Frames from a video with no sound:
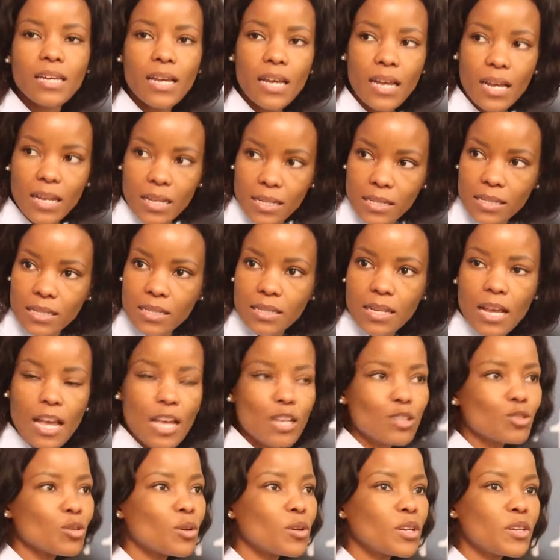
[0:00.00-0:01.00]
Yes.
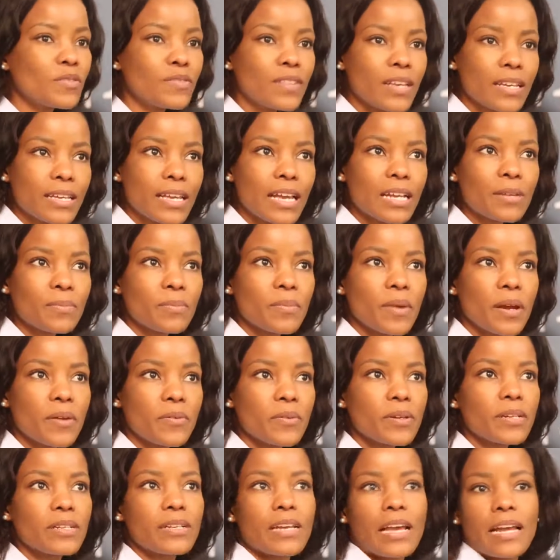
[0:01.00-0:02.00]
So if they get
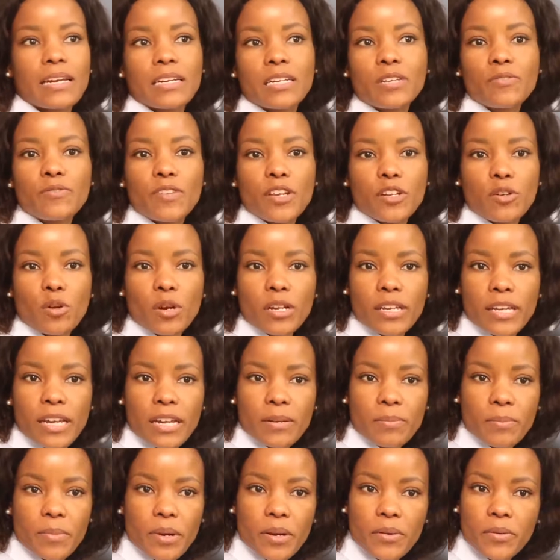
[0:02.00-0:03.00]
married and if they don't
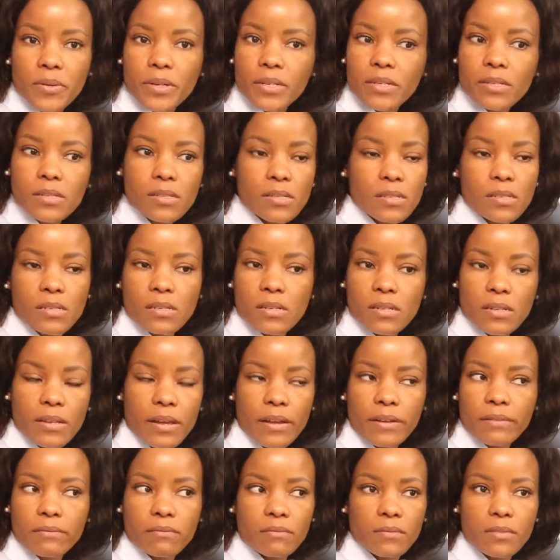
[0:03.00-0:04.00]
get married,
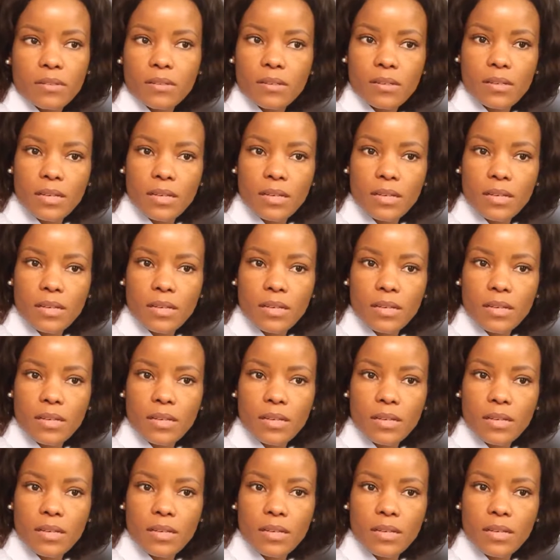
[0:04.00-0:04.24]
then